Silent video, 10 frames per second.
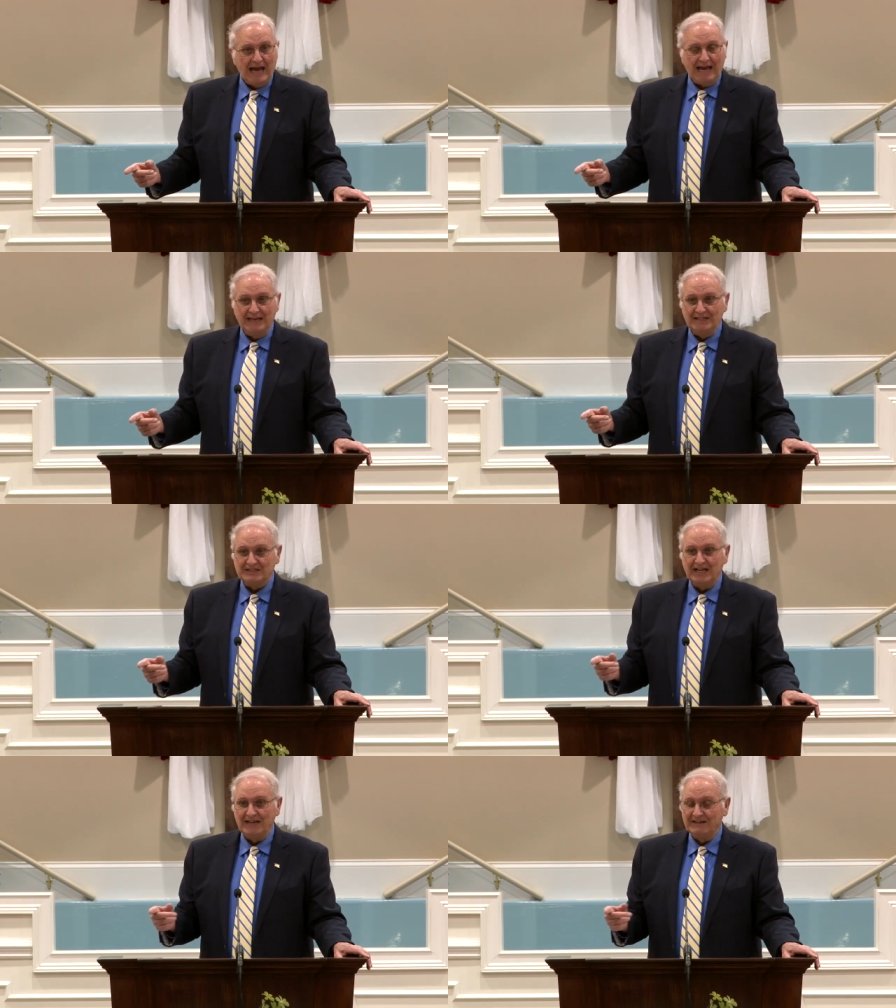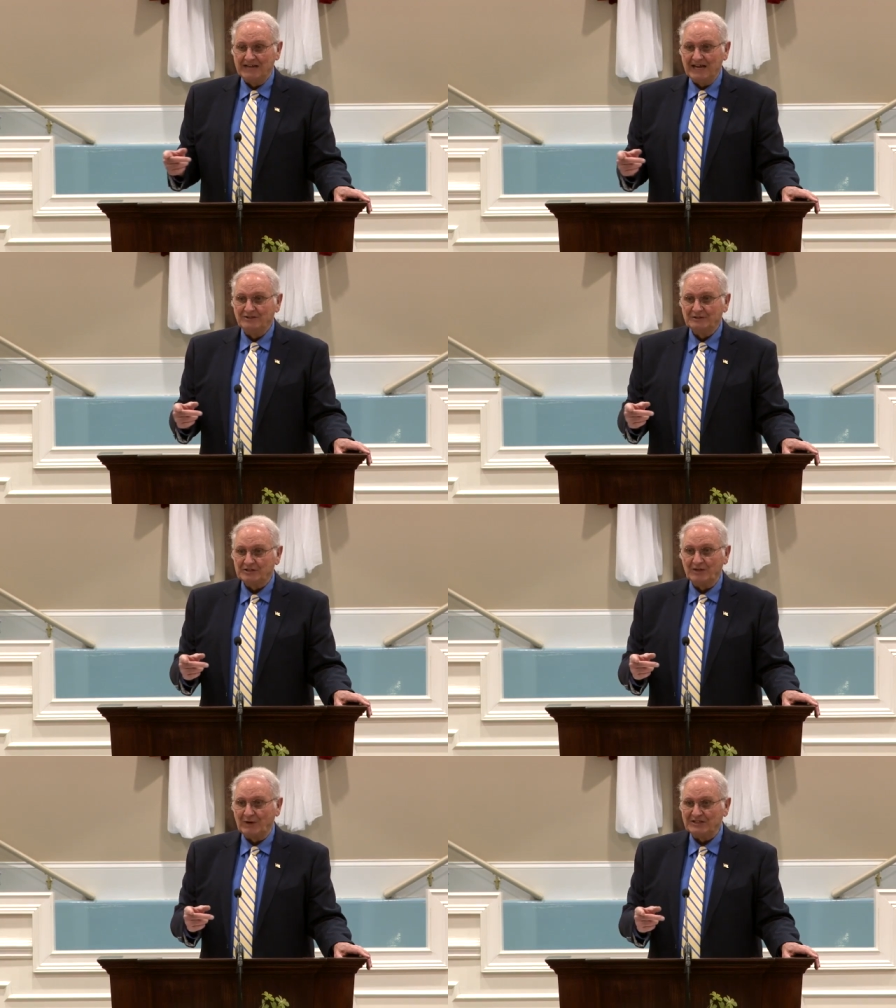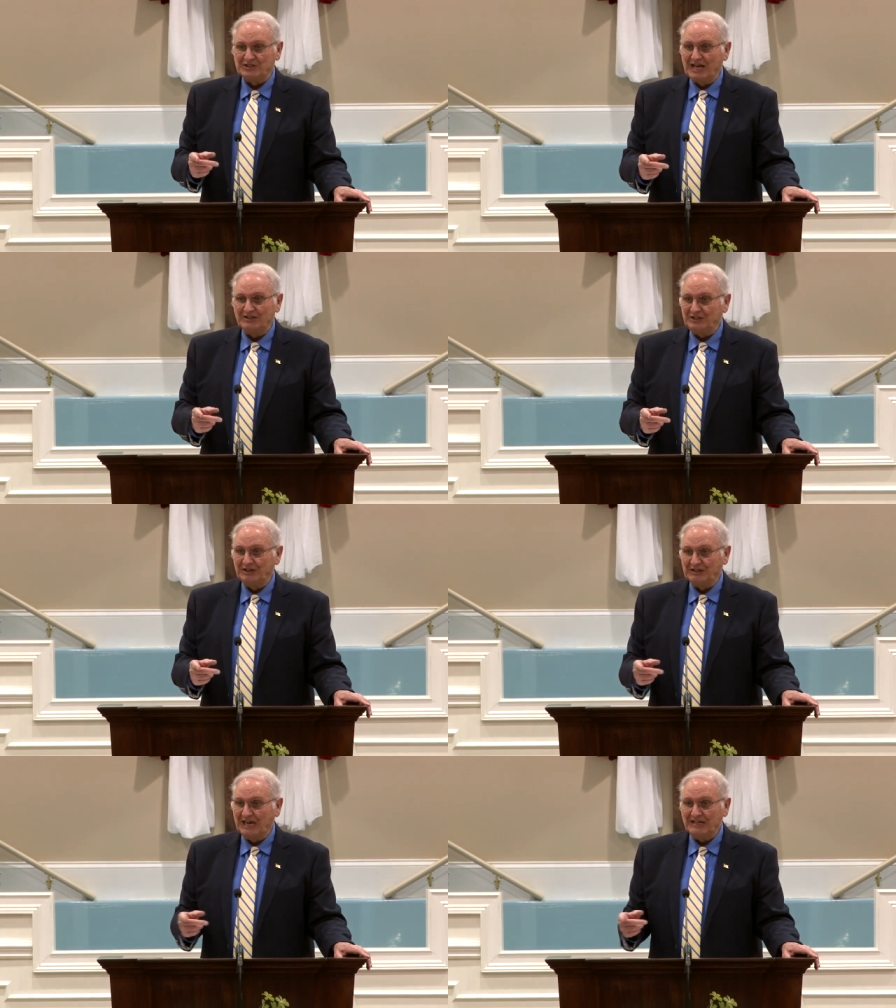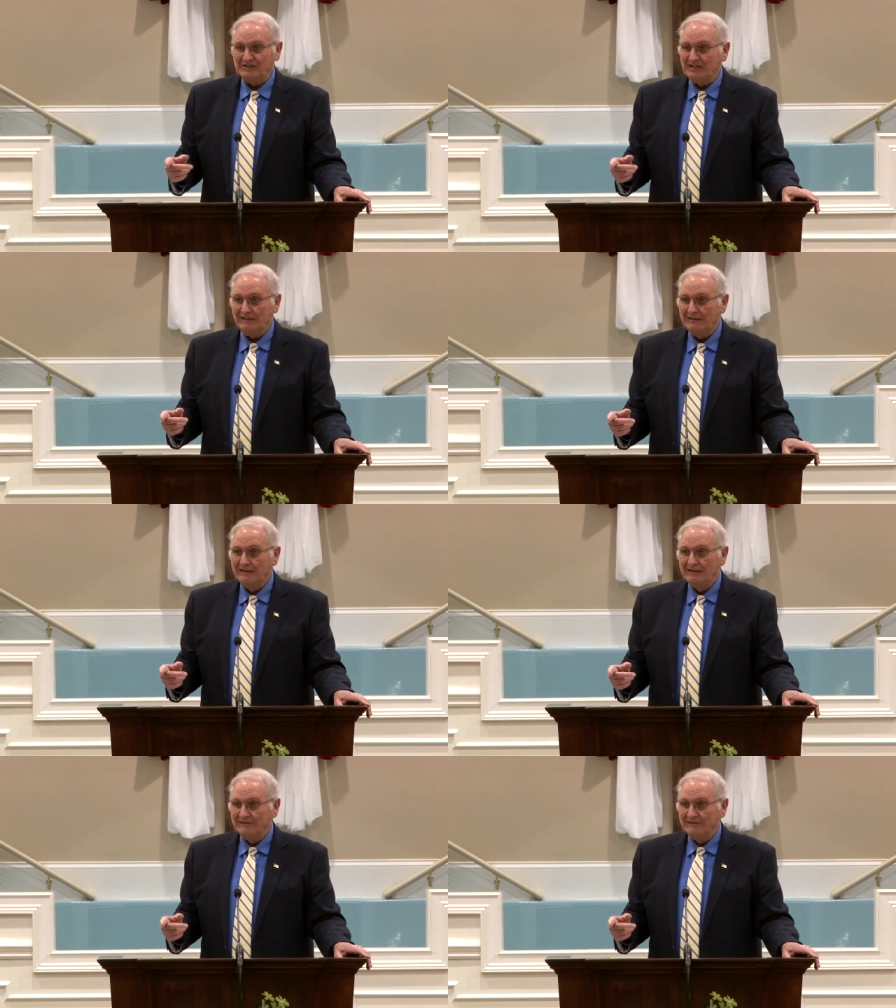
And he said, the angel said, Why stand ye here gazing?